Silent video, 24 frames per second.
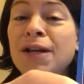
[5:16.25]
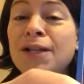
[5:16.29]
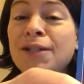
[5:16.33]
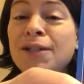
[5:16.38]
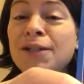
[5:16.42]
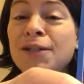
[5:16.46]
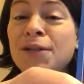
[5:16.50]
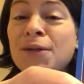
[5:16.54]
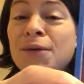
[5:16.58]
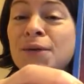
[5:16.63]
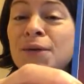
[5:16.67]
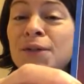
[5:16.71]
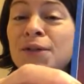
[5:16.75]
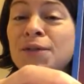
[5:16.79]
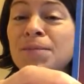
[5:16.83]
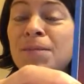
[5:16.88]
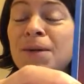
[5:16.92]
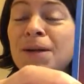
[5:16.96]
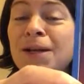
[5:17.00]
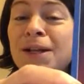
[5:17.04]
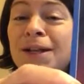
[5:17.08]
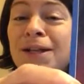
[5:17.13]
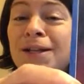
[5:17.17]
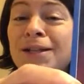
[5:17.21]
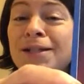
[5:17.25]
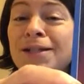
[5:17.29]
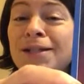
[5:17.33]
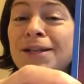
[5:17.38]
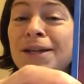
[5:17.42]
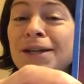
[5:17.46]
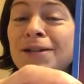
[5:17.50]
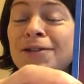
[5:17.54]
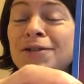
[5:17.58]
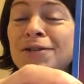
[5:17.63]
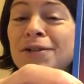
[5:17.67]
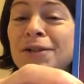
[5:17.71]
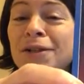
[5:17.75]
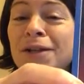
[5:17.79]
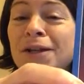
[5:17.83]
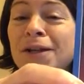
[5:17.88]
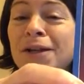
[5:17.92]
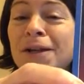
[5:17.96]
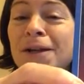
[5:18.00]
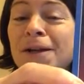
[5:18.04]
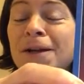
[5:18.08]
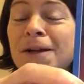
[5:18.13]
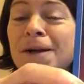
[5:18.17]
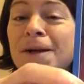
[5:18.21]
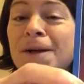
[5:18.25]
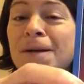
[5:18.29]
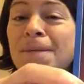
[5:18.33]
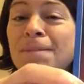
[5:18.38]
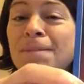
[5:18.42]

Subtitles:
as though it's money, is actually